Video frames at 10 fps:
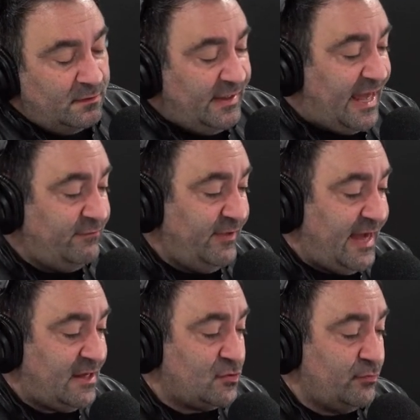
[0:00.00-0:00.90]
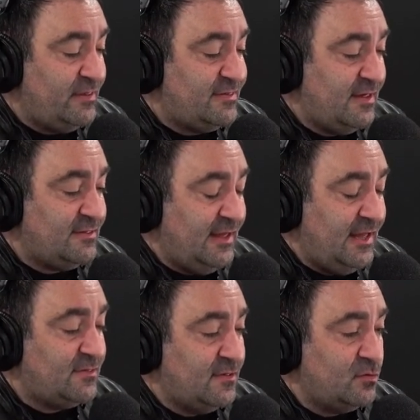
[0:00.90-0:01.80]
the Envy X360
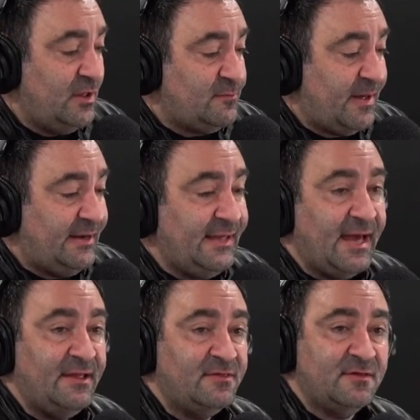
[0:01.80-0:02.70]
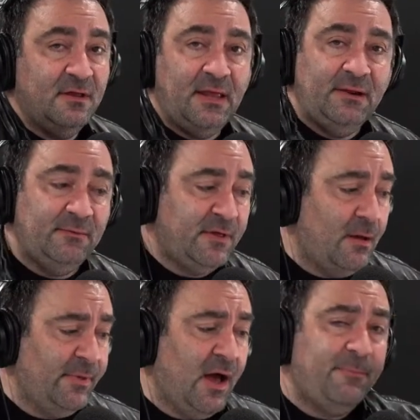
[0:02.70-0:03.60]
hits the sweet spot. Yeah, it's good. And
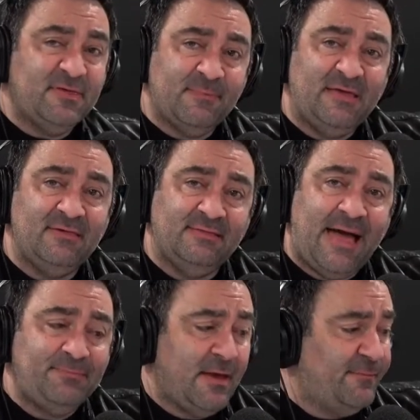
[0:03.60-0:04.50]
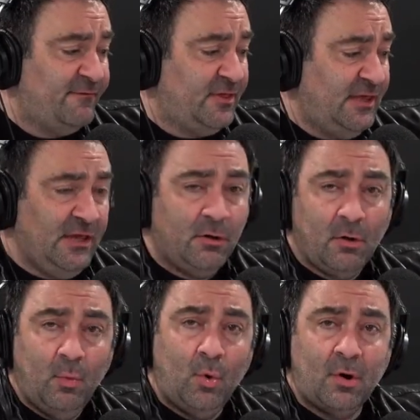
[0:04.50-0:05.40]
coming up is my Laptop of the
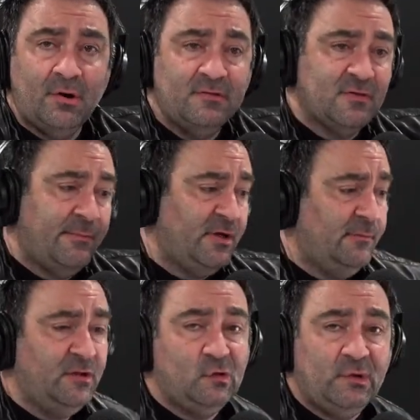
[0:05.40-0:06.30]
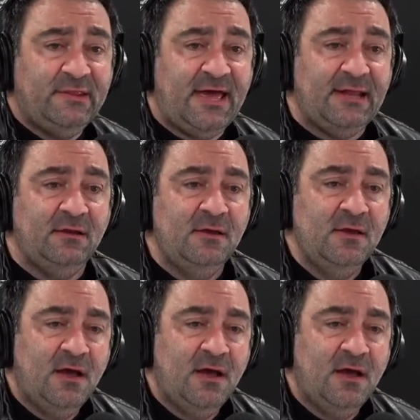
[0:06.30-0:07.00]
Year awards. I'm going to be doing that.